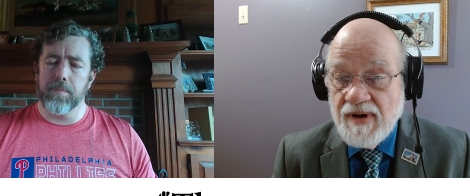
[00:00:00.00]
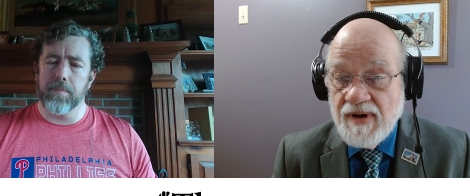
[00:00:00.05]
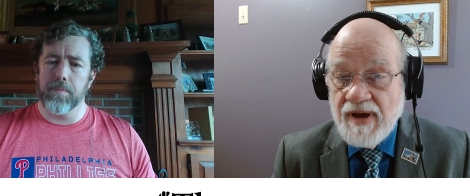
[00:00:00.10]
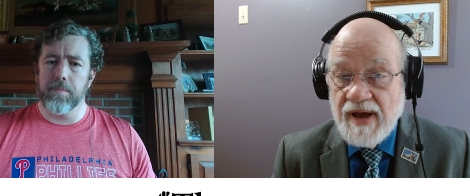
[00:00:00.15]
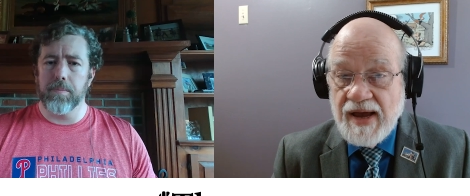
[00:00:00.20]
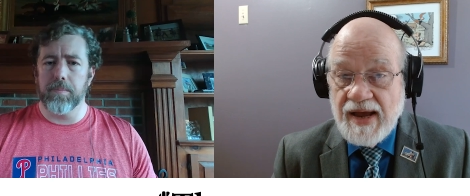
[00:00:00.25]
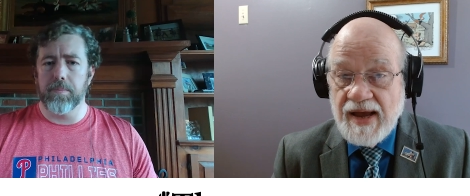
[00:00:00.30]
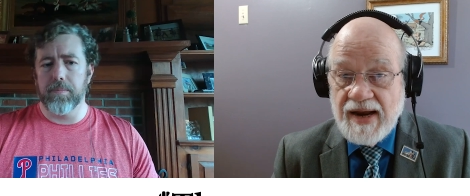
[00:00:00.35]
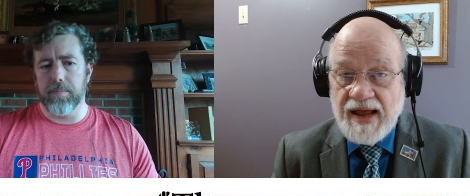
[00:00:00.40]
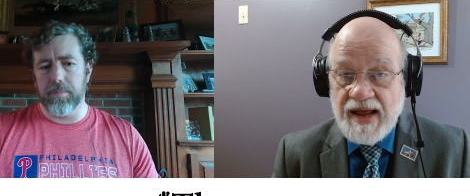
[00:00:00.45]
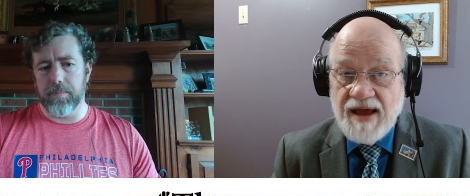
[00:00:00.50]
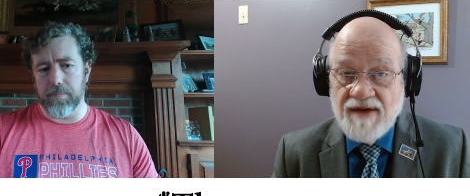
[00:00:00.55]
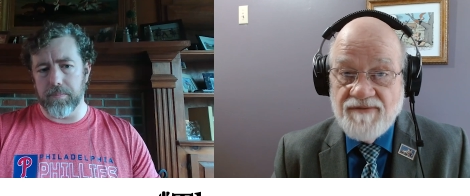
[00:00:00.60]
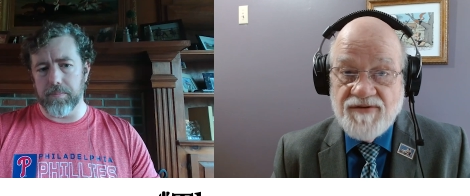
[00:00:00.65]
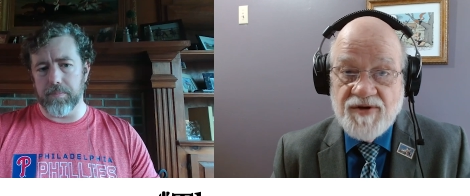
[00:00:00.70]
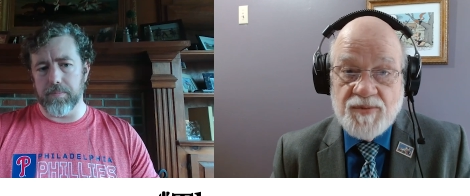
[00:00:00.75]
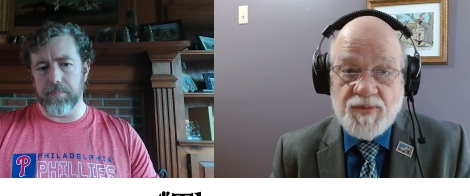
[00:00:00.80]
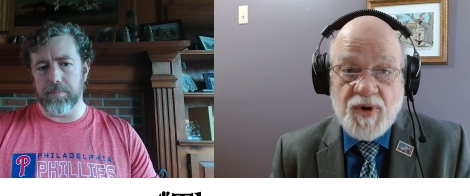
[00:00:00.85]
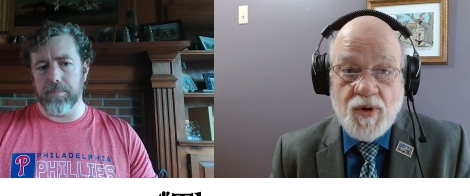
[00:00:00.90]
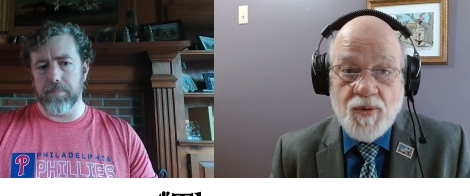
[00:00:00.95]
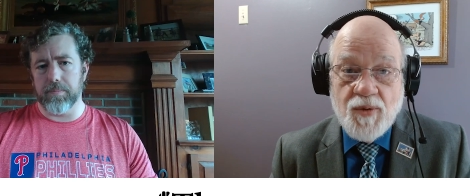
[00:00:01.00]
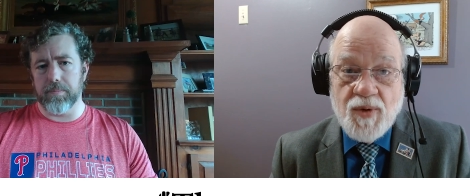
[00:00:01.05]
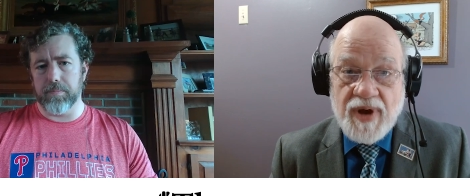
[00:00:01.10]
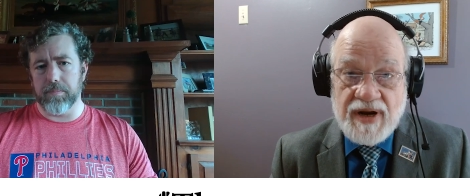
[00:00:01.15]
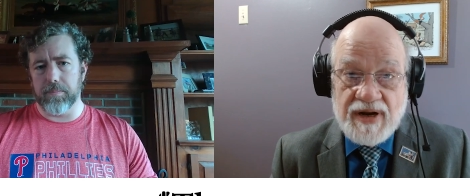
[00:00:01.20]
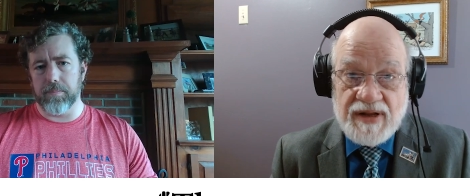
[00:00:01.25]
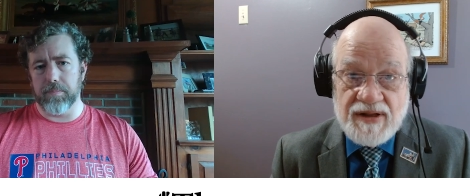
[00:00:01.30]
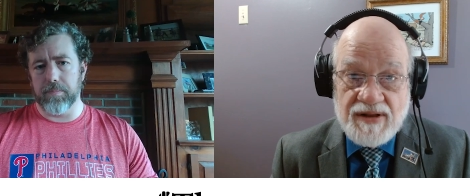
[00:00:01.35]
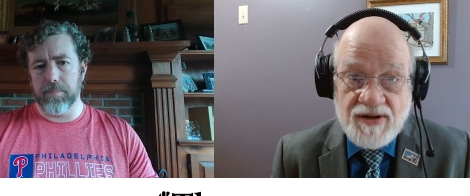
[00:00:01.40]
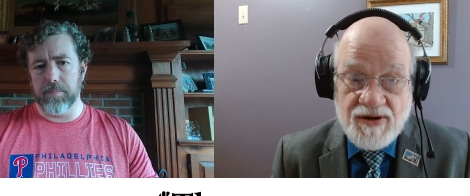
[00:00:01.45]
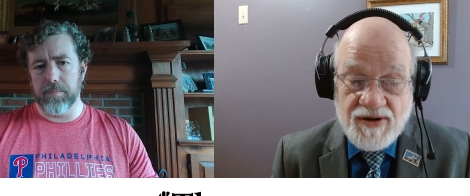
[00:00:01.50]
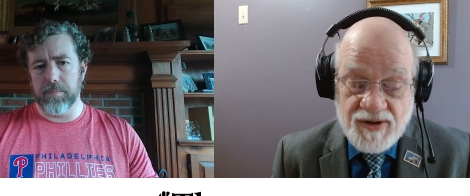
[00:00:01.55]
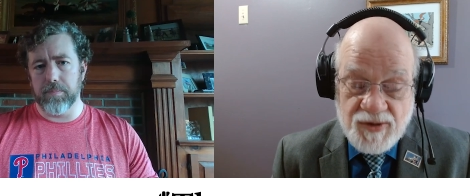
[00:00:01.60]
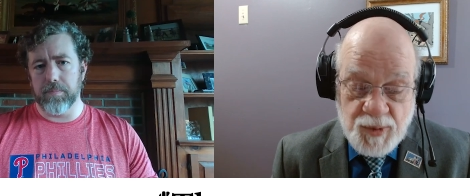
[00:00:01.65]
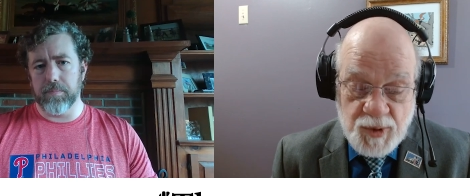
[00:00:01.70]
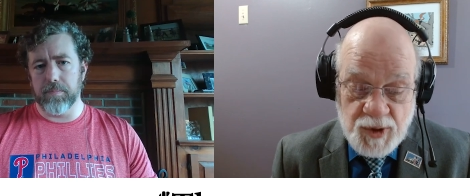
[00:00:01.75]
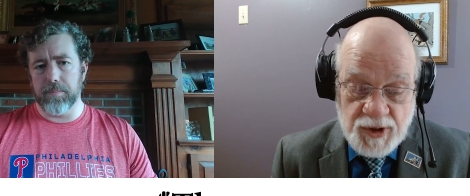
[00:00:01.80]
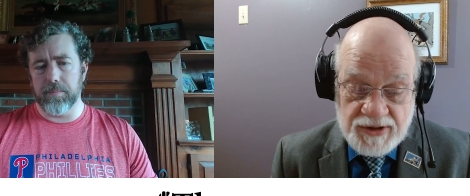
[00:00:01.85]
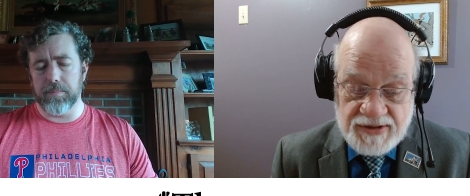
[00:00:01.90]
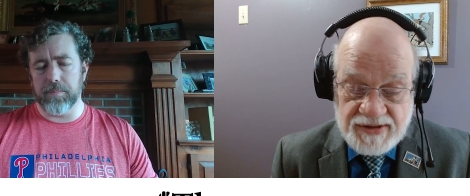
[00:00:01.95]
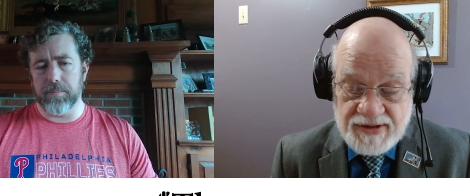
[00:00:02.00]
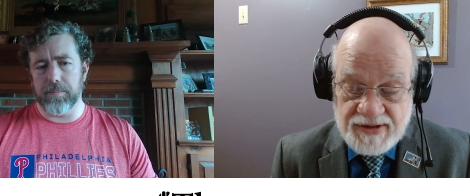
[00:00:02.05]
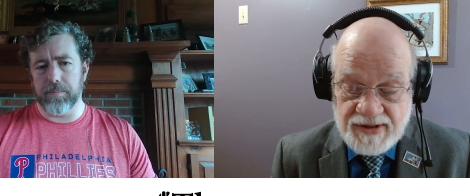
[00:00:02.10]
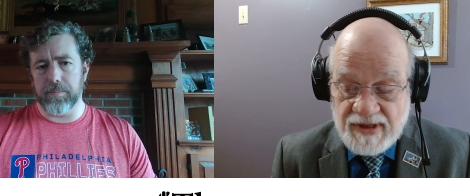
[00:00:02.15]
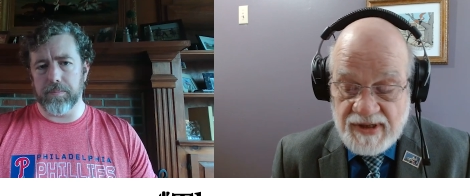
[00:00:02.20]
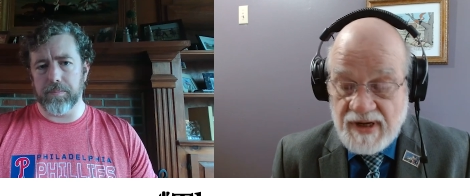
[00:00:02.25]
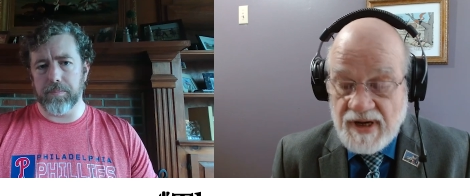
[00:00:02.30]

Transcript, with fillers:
Speaker 1: and have him go in and look at the books.